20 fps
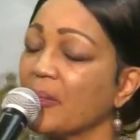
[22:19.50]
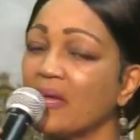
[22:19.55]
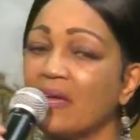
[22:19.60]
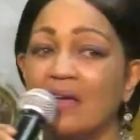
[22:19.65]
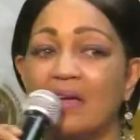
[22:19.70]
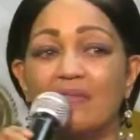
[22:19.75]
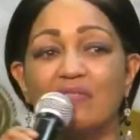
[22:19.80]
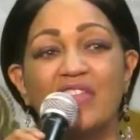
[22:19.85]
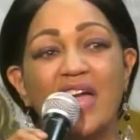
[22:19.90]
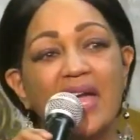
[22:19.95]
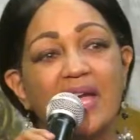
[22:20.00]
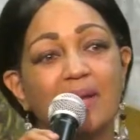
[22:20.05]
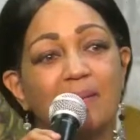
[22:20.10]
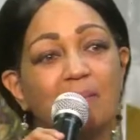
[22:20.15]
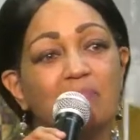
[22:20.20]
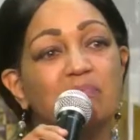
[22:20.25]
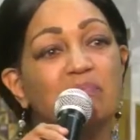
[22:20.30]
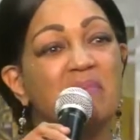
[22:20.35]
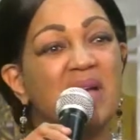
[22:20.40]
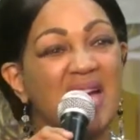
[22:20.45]
they
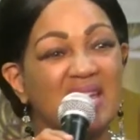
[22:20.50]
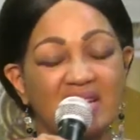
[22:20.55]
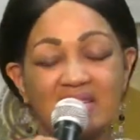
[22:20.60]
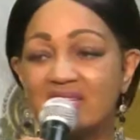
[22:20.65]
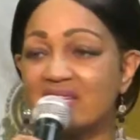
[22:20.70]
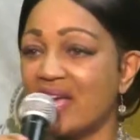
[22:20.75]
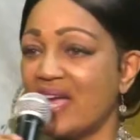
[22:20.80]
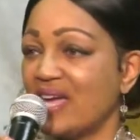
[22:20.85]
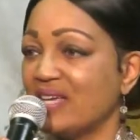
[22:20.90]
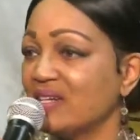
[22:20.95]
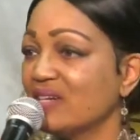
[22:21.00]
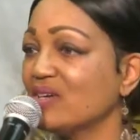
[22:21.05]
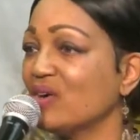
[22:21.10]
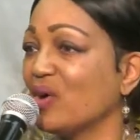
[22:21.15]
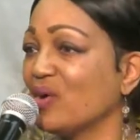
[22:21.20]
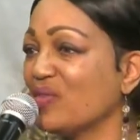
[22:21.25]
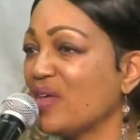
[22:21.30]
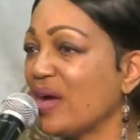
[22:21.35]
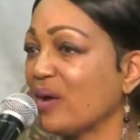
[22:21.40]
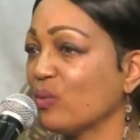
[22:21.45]
meditated
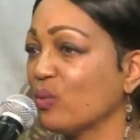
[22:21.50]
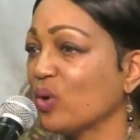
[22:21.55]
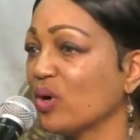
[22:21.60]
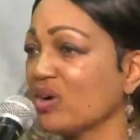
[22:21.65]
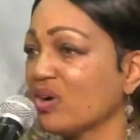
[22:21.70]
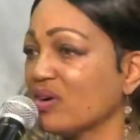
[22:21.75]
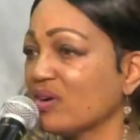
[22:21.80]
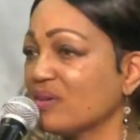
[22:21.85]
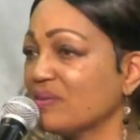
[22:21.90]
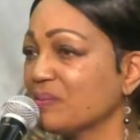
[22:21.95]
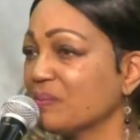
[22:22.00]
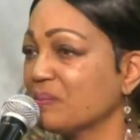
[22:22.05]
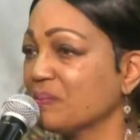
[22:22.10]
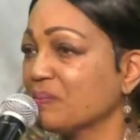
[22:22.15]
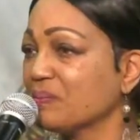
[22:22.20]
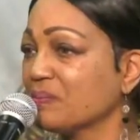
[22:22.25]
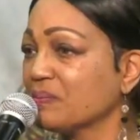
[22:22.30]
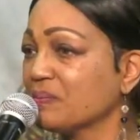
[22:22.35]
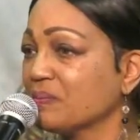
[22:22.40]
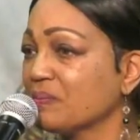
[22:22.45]
on that word.
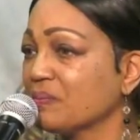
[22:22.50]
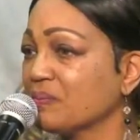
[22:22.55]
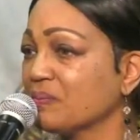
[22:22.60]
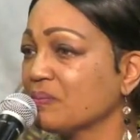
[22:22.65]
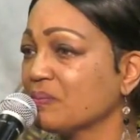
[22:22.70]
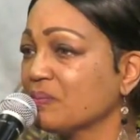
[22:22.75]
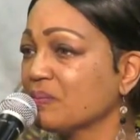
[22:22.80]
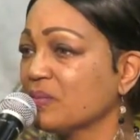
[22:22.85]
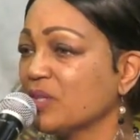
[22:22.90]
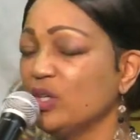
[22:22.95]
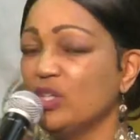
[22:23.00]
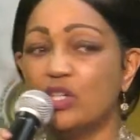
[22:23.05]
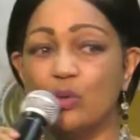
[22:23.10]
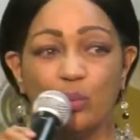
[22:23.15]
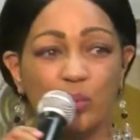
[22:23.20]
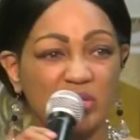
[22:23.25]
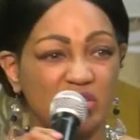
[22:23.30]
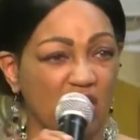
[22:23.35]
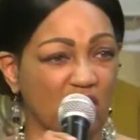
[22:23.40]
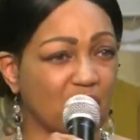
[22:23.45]
You know, when
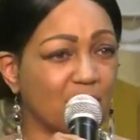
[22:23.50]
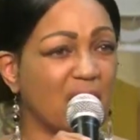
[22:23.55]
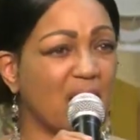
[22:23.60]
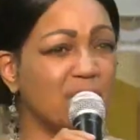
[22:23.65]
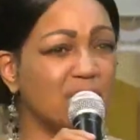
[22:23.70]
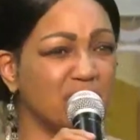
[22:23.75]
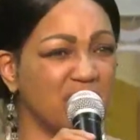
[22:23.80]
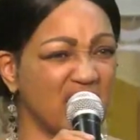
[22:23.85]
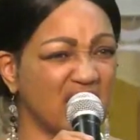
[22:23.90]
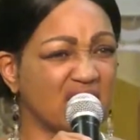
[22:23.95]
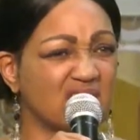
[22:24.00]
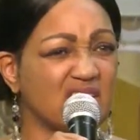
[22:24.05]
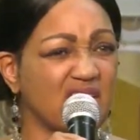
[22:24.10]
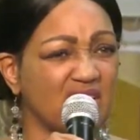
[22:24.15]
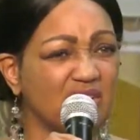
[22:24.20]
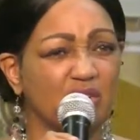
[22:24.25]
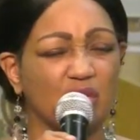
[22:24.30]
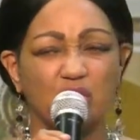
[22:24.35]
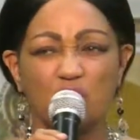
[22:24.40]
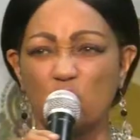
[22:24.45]
we talk about
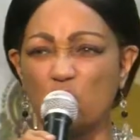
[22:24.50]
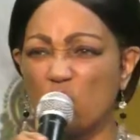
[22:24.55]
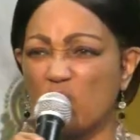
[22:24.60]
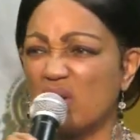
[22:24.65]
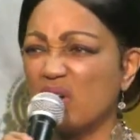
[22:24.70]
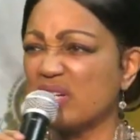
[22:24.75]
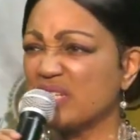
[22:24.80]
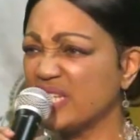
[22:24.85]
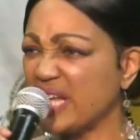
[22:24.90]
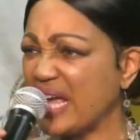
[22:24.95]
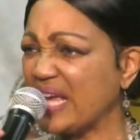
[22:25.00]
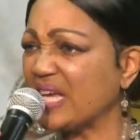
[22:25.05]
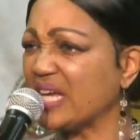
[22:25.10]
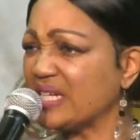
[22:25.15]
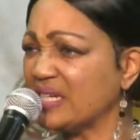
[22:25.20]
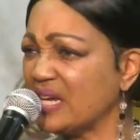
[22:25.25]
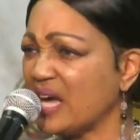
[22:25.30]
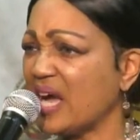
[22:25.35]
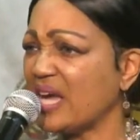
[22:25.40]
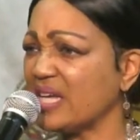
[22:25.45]
meditating on the word day
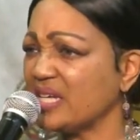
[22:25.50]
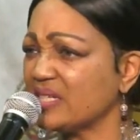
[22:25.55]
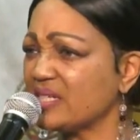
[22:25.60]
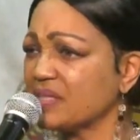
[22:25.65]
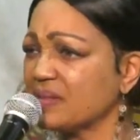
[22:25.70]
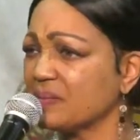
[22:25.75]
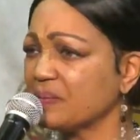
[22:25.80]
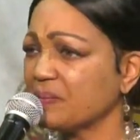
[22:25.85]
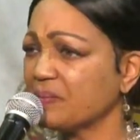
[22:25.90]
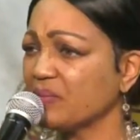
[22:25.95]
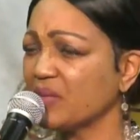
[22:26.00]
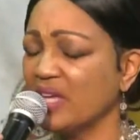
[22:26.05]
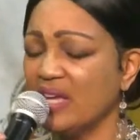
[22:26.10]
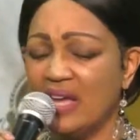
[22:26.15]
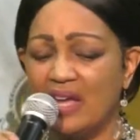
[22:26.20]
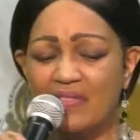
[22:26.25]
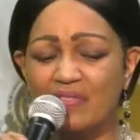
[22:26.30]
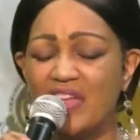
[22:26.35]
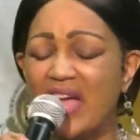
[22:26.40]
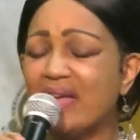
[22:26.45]
and night,
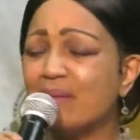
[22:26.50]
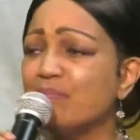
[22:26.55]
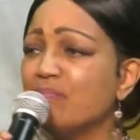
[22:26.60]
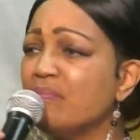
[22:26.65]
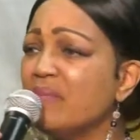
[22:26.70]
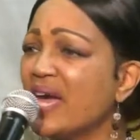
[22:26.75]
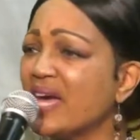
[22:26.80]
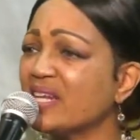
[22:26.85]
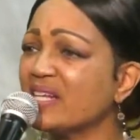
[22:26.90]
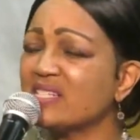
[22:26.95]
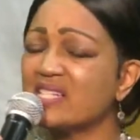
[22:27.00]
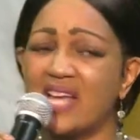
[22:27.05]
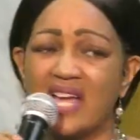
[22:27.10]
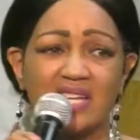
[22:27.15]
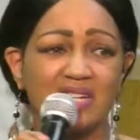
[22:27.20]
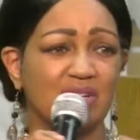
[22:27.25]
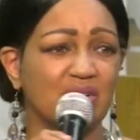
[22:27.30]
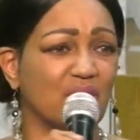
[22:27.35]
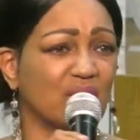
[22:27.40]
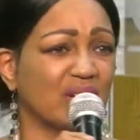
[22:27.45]
they
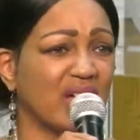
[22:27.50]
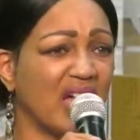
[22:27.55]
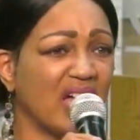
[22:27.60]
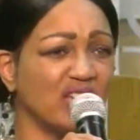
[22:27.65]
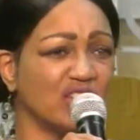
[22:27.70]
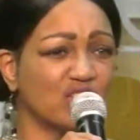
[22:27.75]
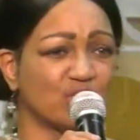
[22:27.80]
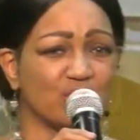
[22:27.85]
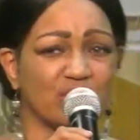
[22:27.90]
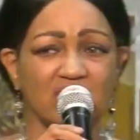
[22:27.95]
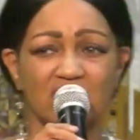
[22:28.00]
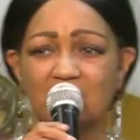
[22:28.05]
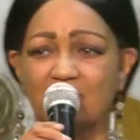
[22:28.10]
meditated on hatred.